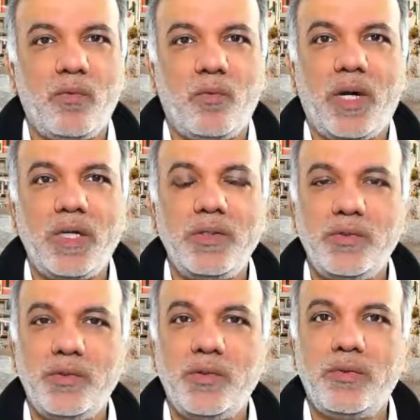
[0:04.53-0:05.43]
why
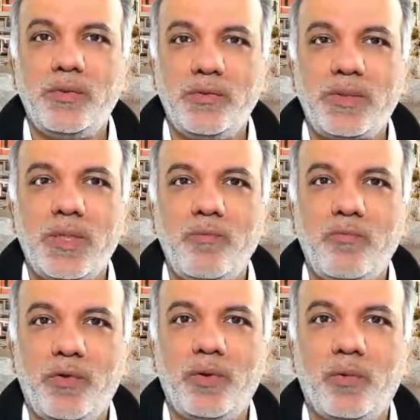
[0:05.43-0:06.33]
you should use them
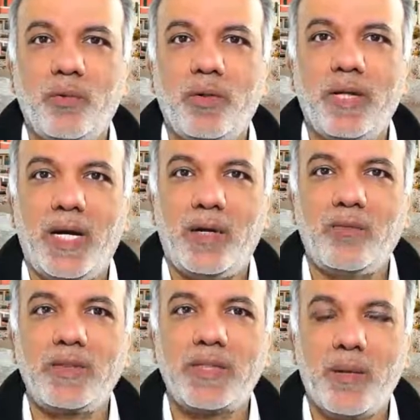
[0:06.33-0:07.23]
for your Google
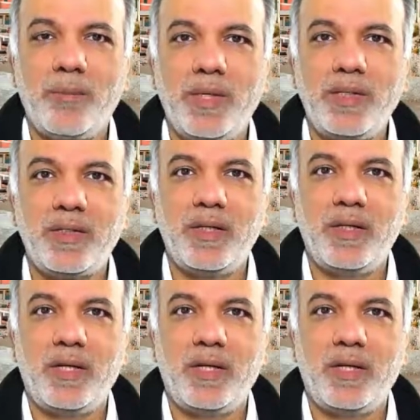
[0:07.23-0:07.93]
AdWords campaigns,